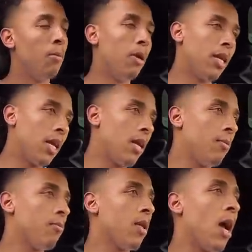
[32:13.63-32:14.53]
But
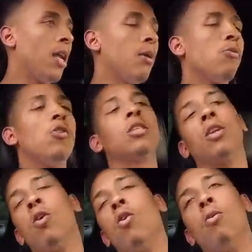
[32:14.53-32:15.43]
then I ended up going to
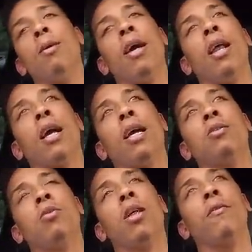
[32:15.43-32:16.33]
the hole, man. I got
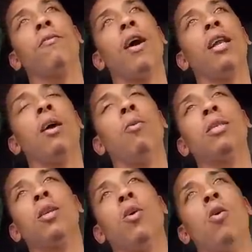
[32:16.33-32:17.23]
into another fight. I
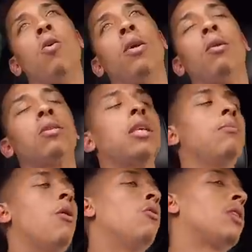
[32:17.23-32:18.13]
went to the hole and I was
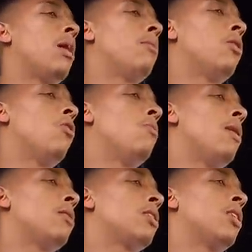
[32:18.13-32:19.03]
sitting my whole time in the hole,
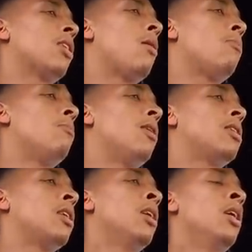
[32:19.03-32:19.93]
man. I was in a couple
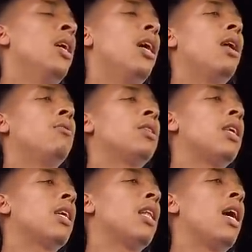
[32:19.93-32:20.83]
months and I was
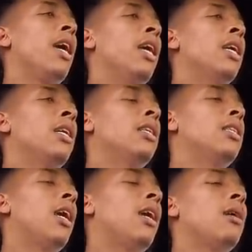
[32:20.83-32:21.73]
thinking, like,
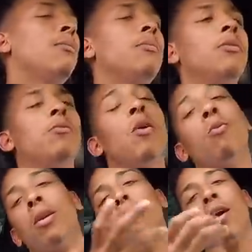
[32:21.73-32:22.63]
damn, well,
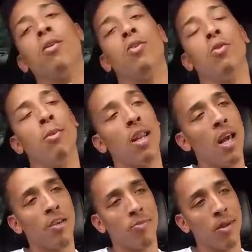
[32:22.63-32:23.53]
what am I going to do with my
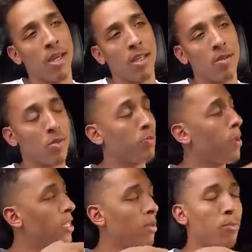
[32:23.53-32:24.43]
life, man? I'm just
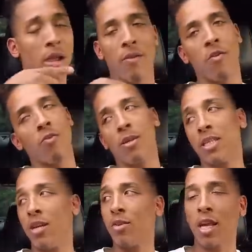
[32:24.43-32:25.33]
pacing back and forth with
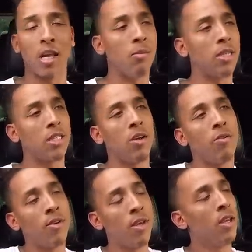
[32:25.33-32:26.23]
myself, thinking to myself,